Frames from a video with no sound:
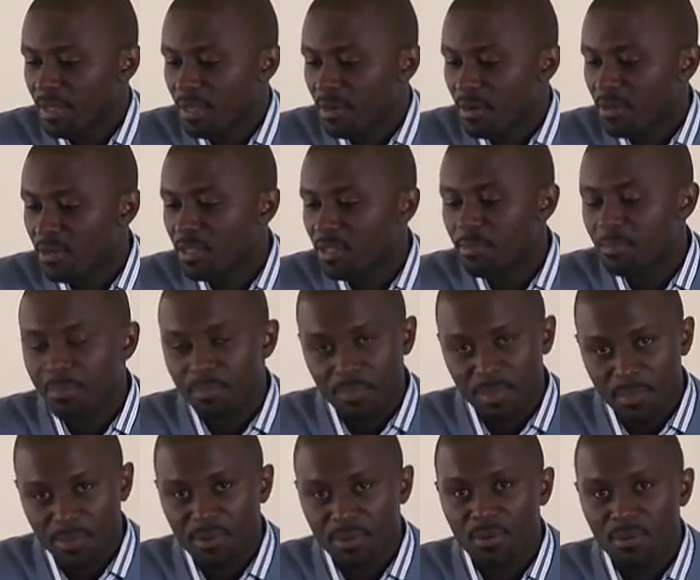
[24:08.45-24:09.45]
All the
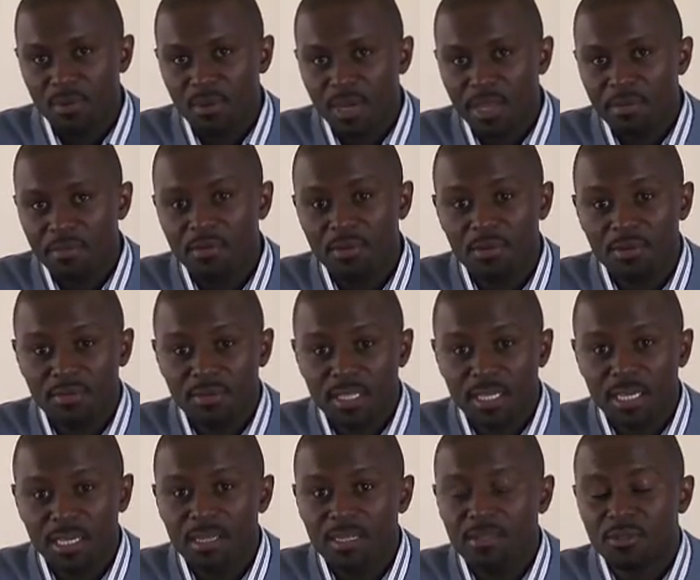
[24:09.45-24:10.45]
people who are involved in
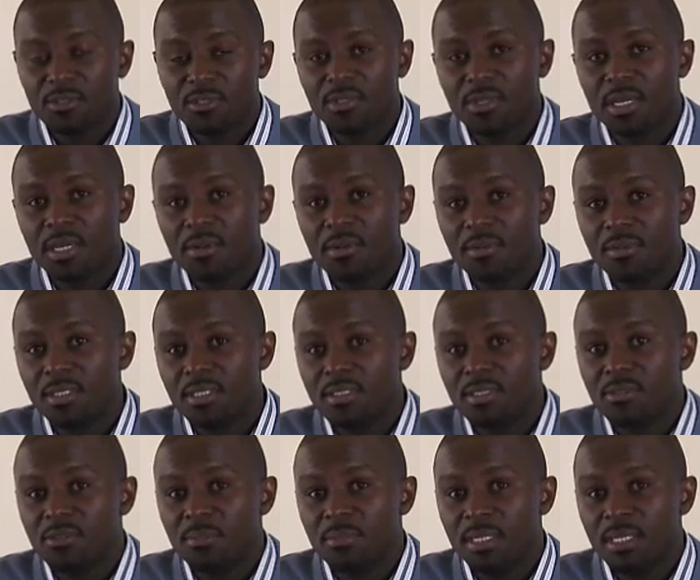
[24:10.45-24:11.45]
the clinical trial needs
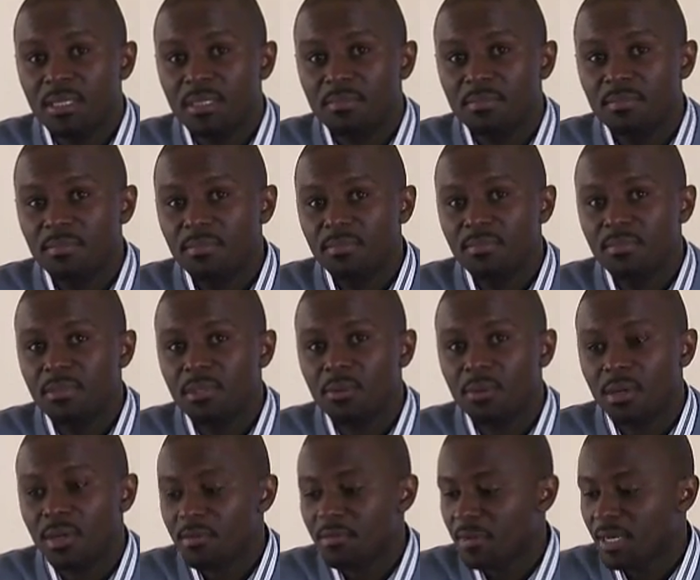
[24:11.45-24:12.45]
to be
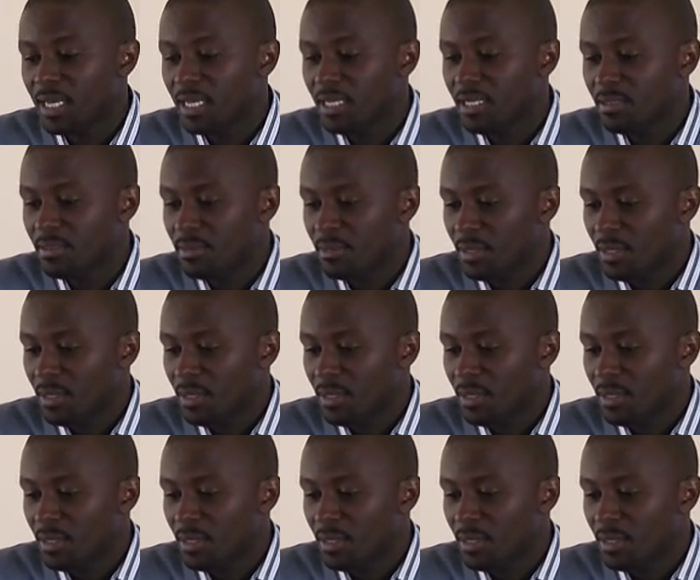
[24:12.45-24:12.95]
qualified.